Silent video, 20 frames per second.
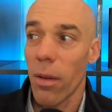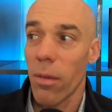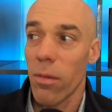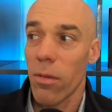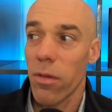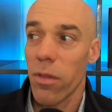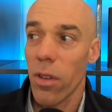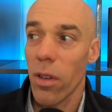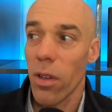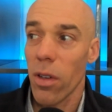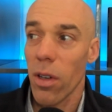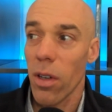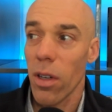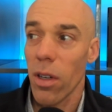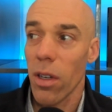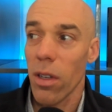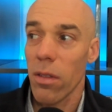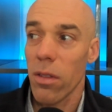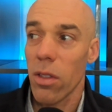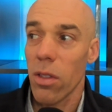For
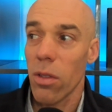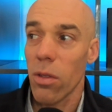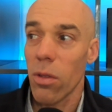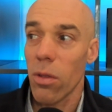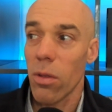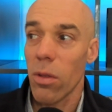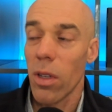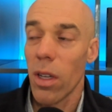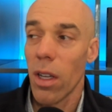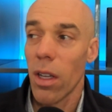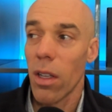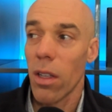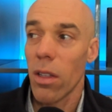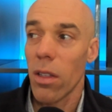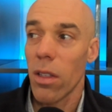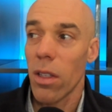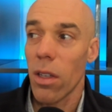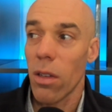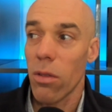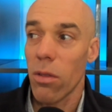her to
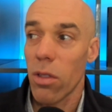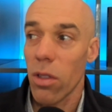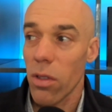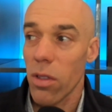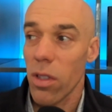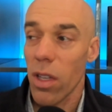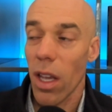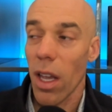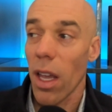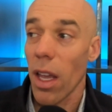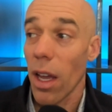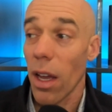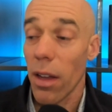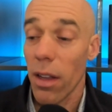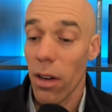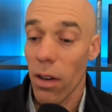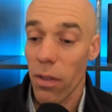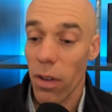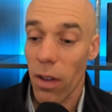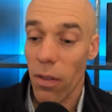she'll say, hey,
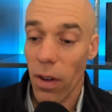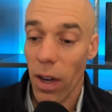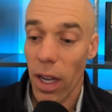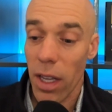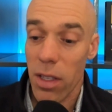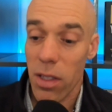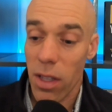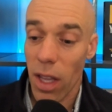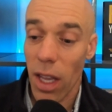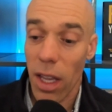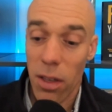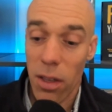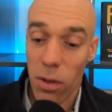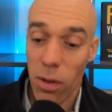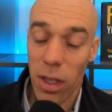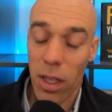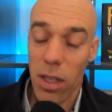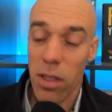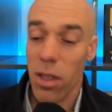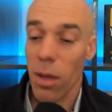if I stay in
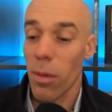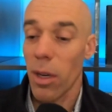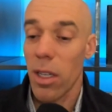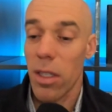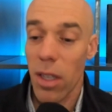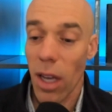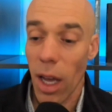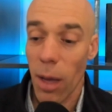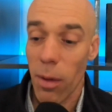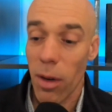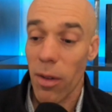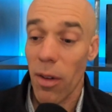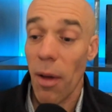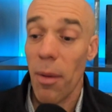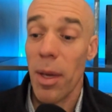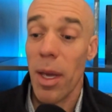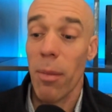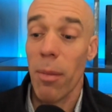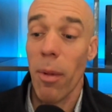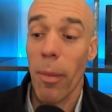doing this, I'm going to die. But if I
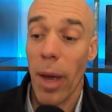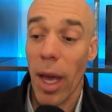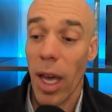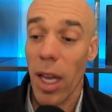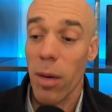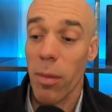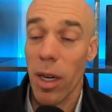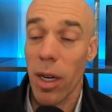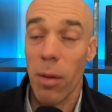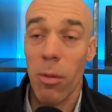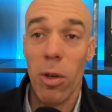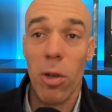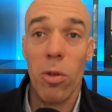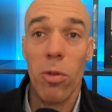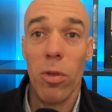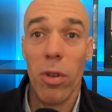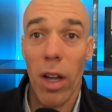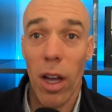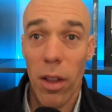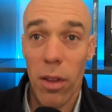become a madam and I
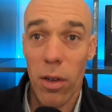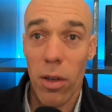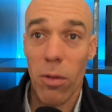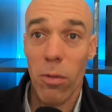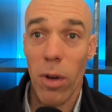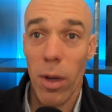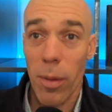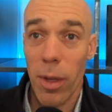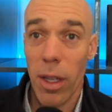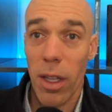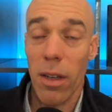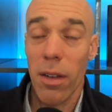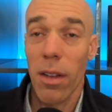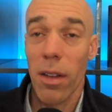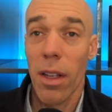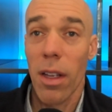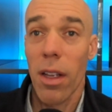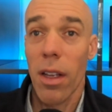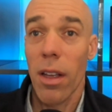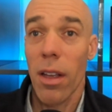recruit other women,
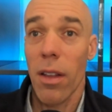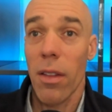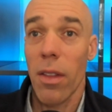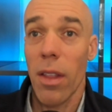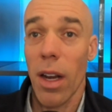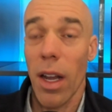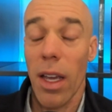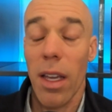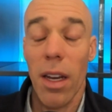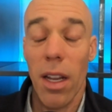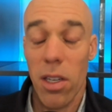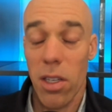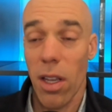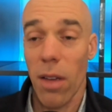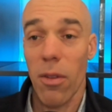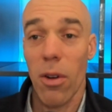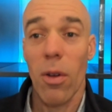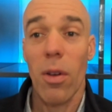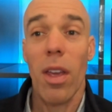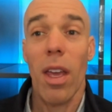then I can actually
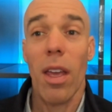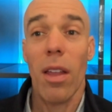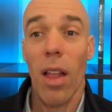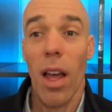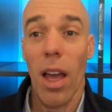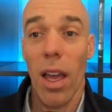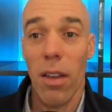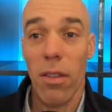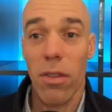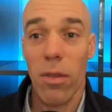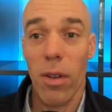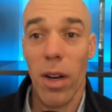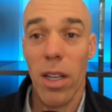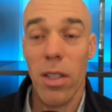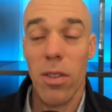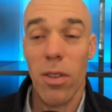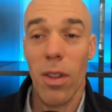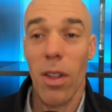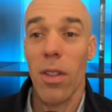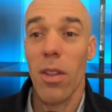have an okay life, right?
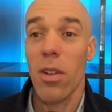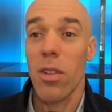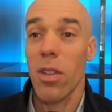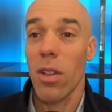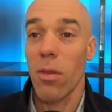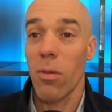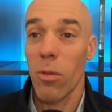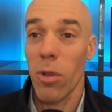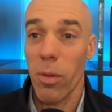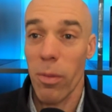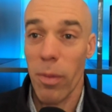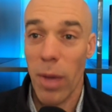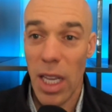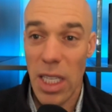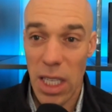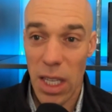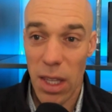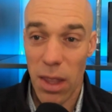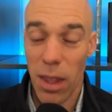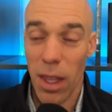So then there's a real
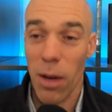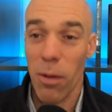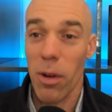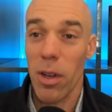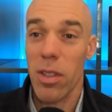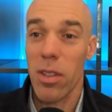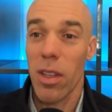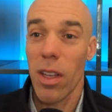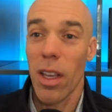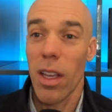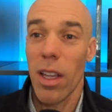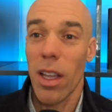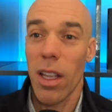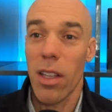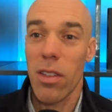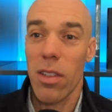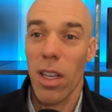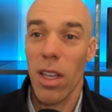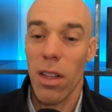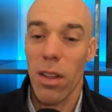messy thing where
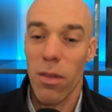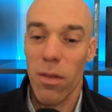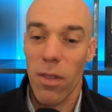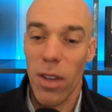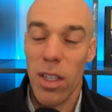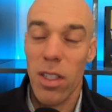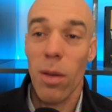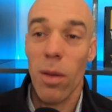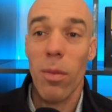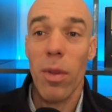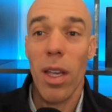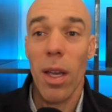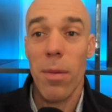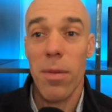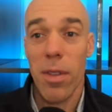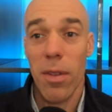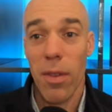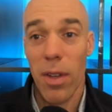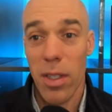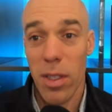it's kind of the victim
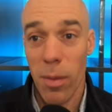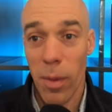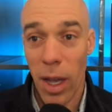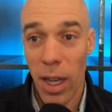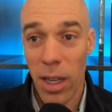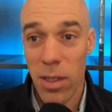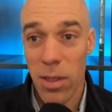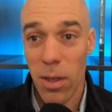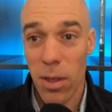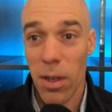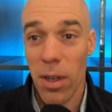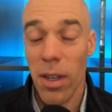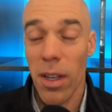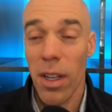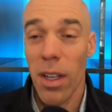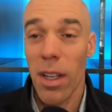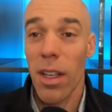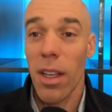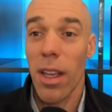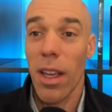becomes the victimizer,
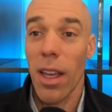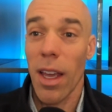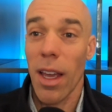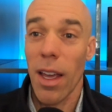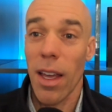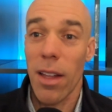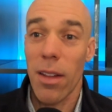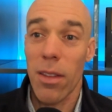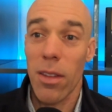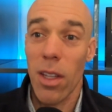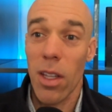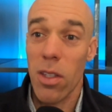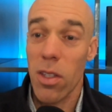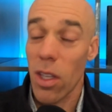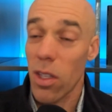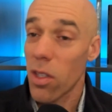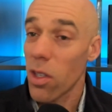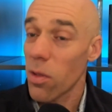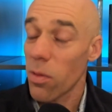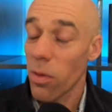and
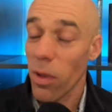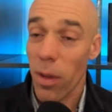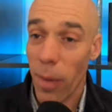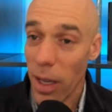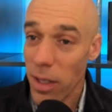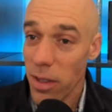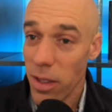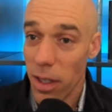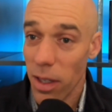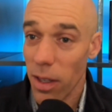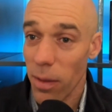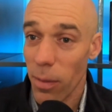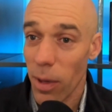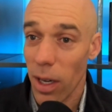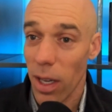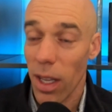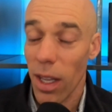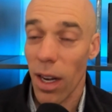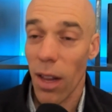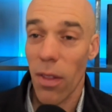it's just really messy. But
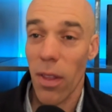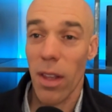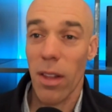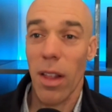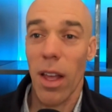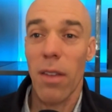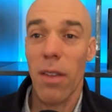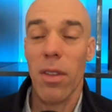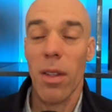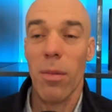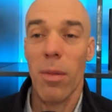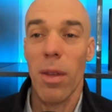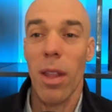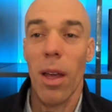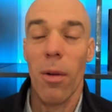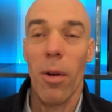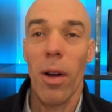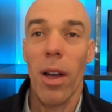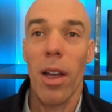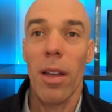again, I think life can be
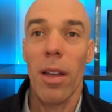that way.